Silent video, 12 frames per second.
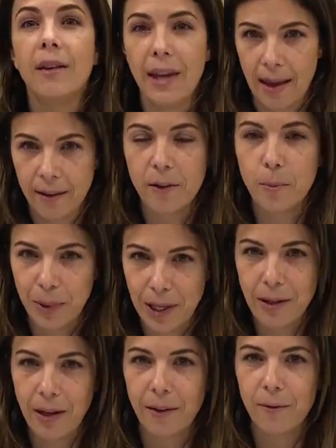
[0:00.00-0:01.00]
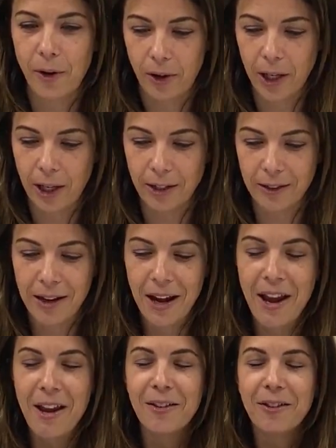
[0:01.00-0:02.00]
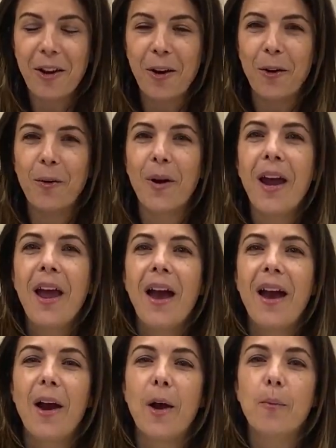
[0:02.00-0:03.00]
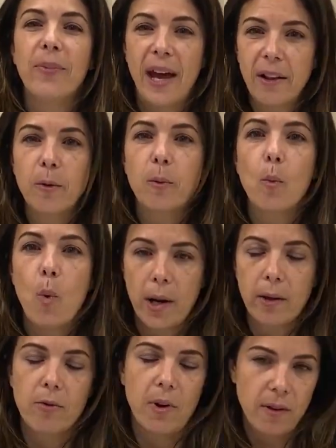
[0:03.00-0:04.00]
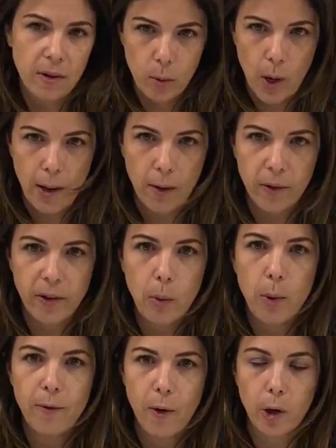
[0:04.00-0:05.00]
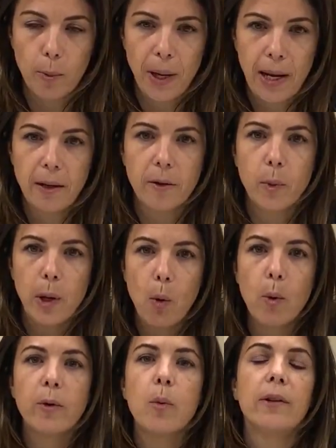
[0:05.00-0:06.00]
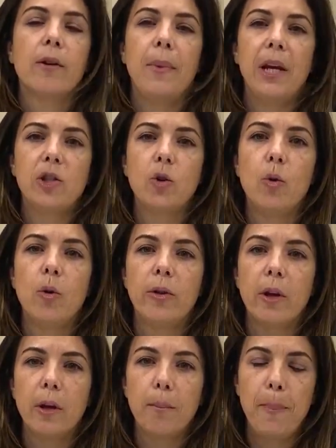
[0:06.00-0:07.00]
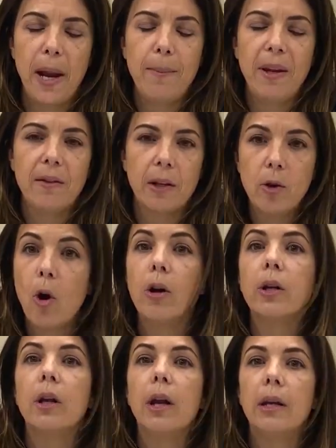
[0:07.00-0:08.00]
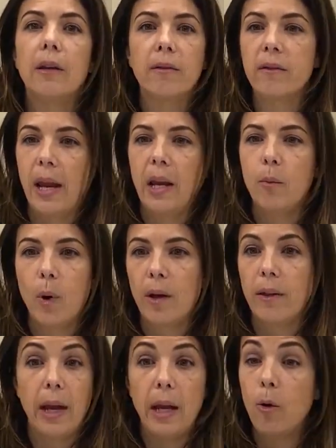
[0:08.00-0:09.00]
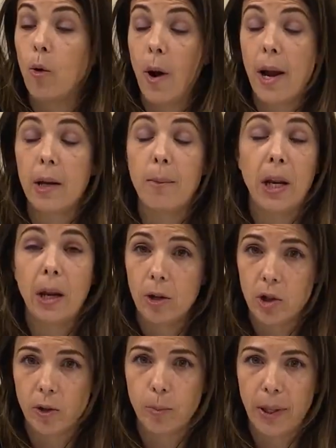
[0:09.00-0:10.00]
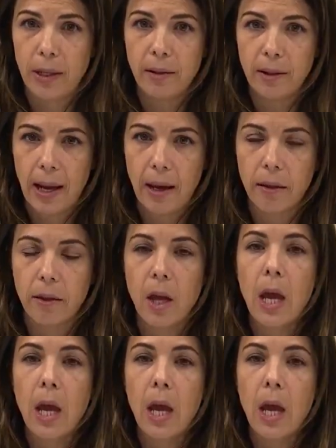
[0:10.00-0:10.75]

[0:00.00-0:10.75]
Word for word: yes, bleeding. Very good. So Um, that's one of the reasons why obviously we follow platelets. We always want to make sure that babies are not in a state where they or anybody could just bleed to death.